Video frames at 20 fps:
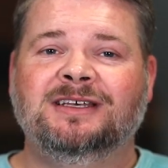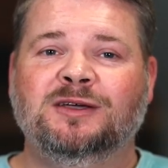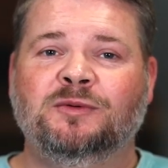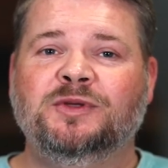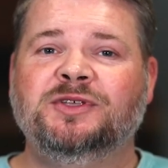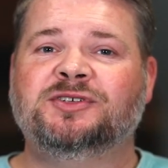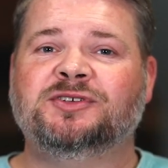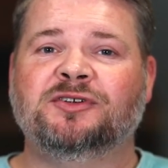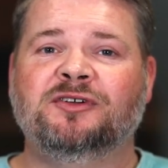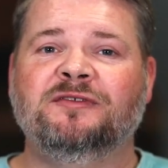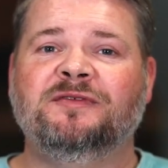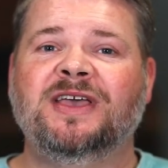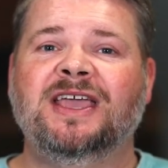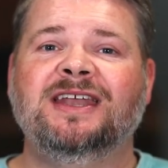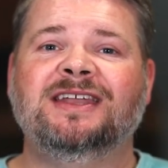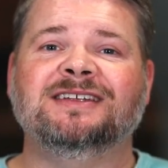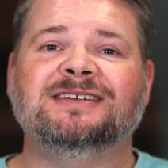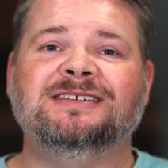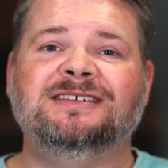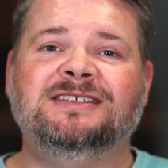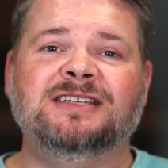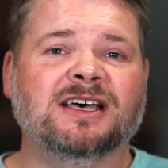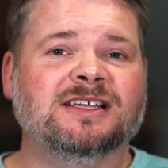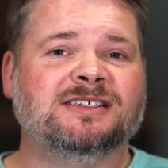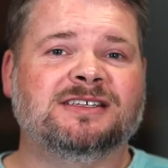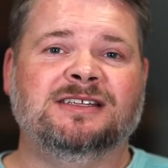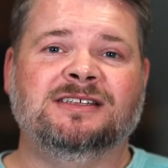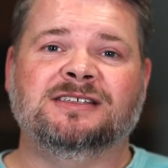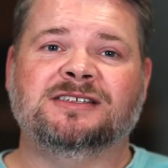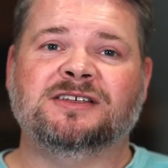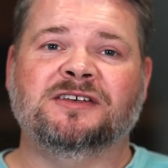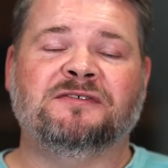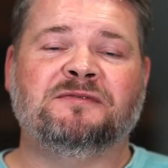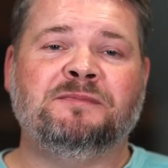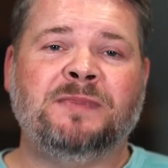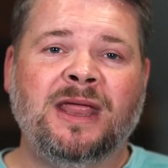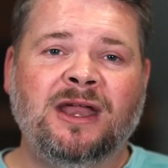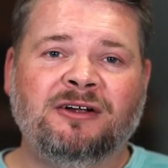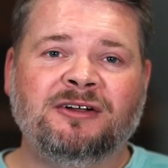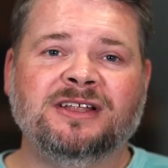We surveyed dozens
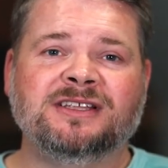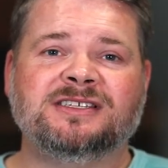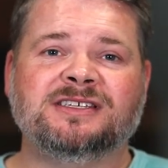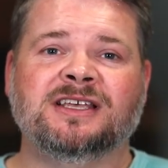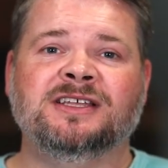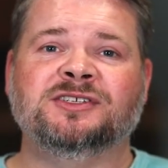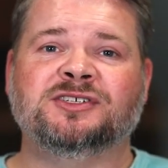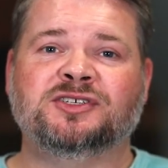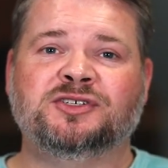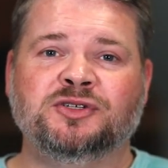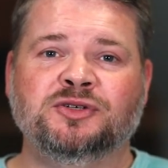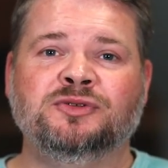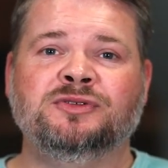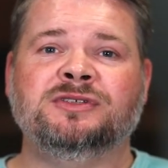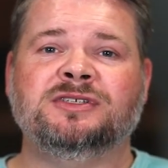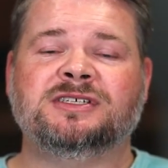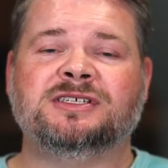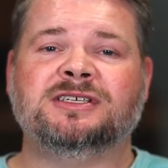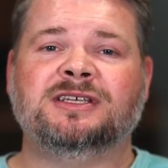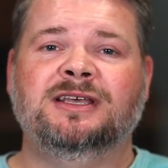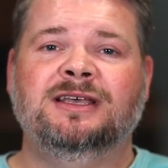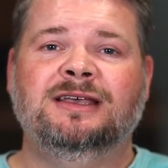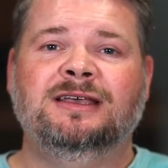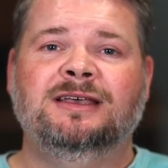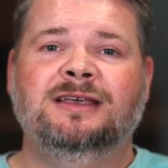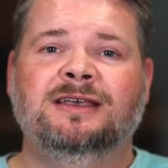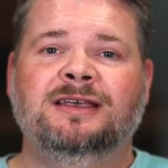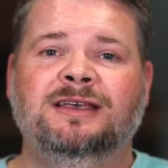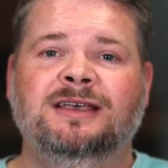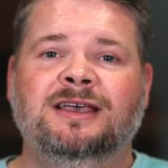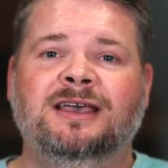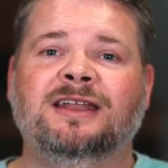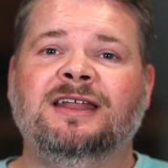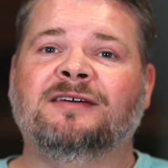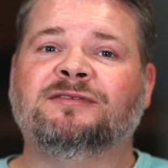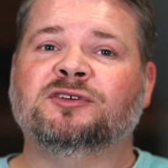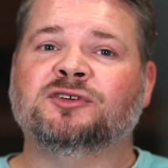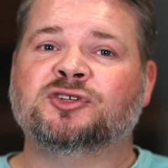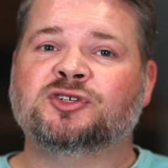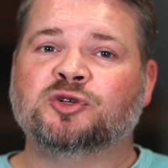of parents and students, and
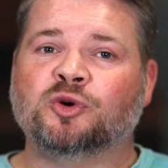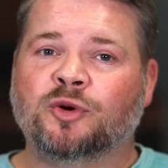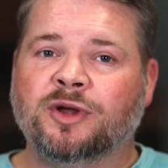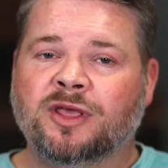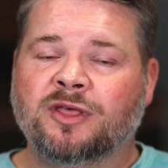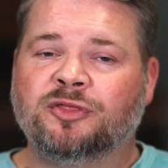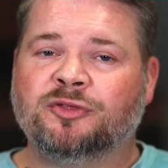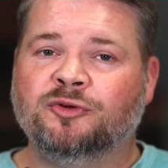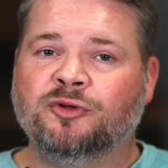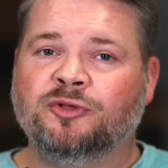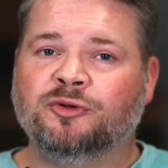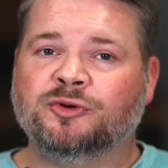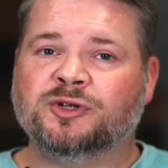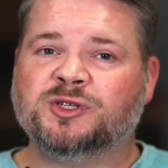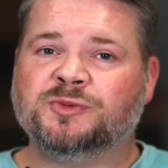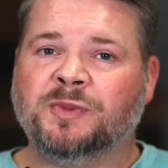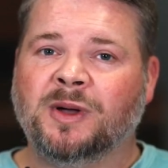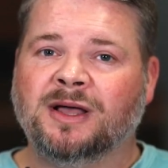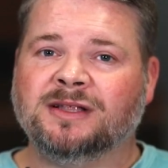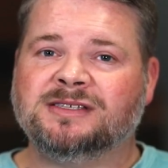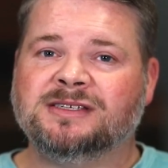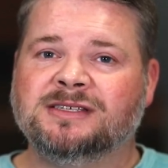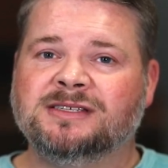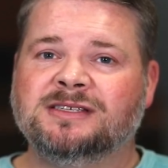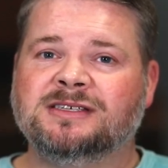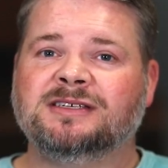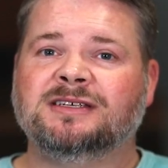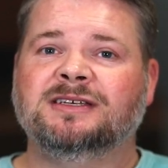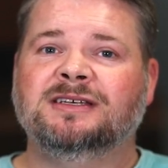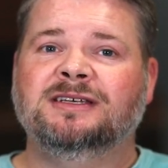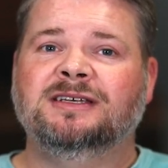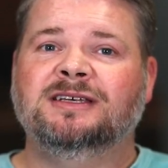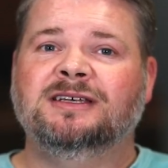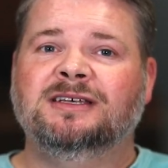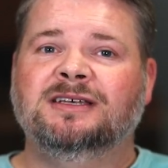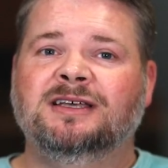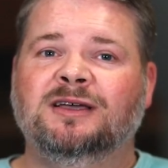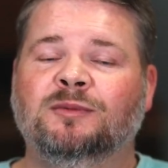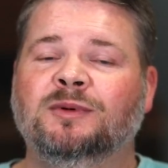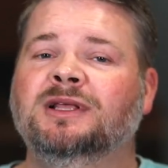after sorting through the responses,
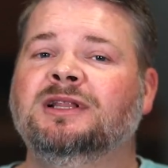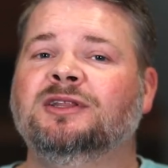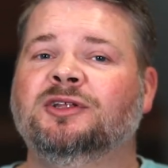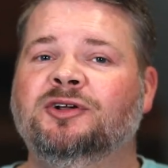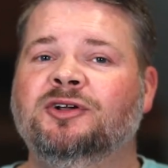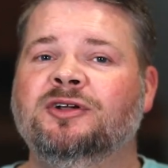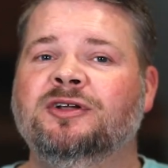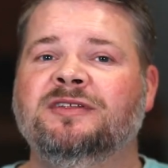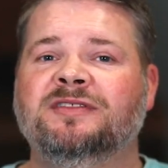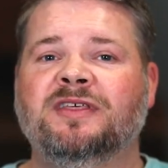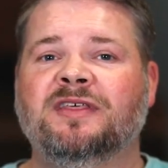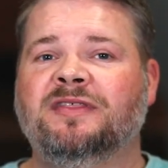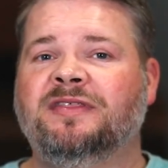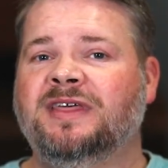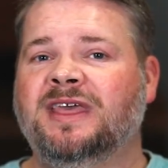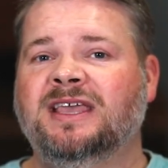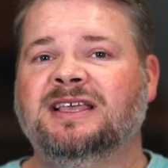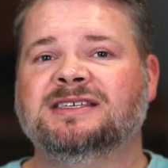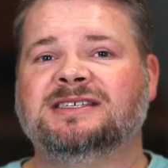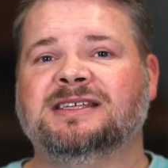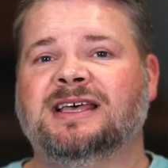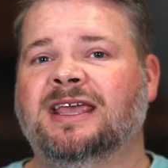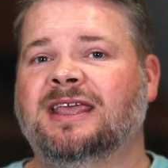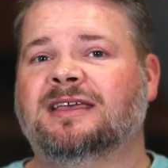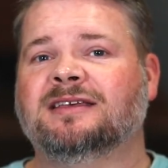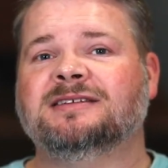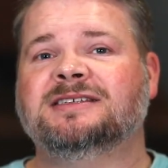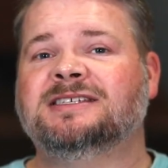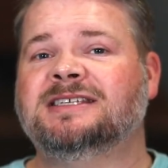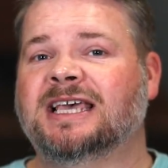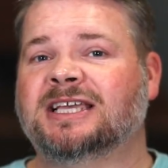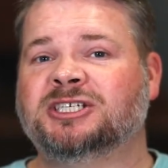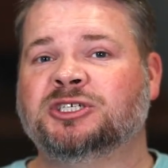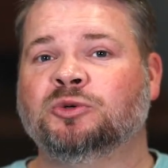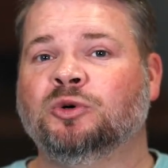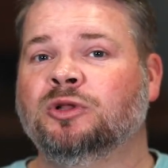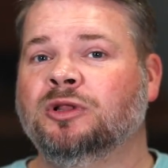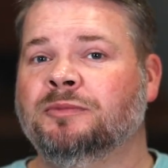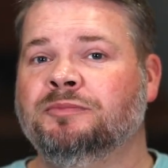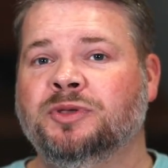we learned that things like
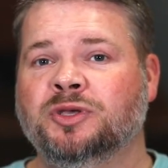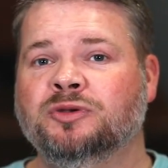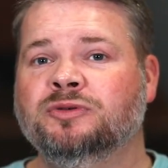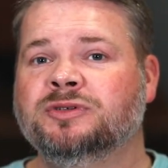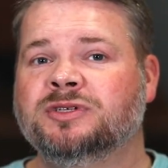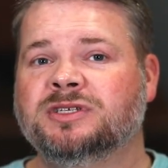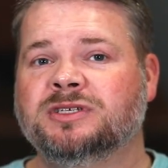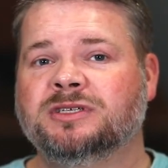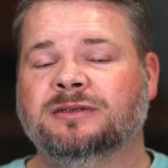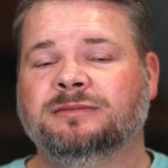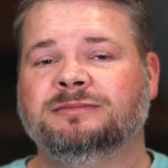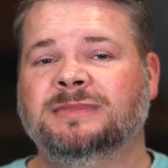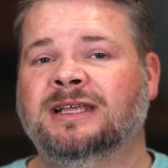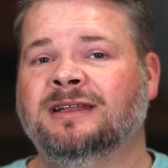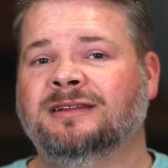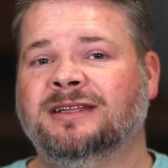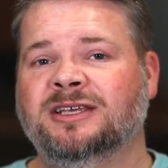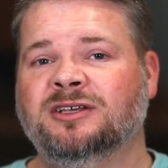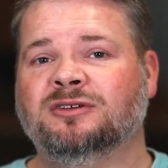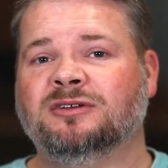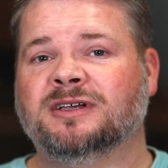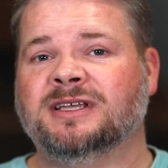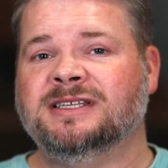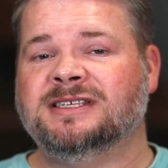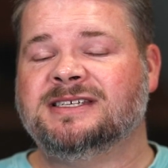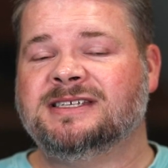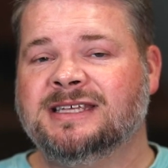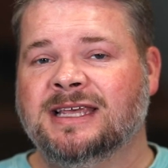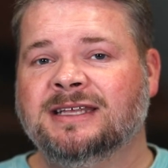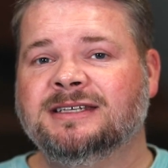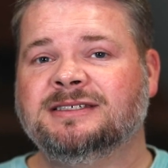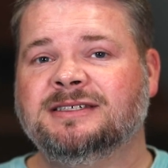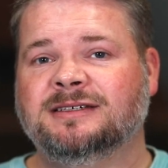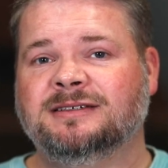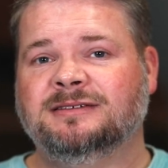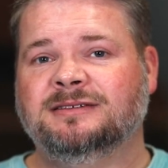sexual abuse and legal consent,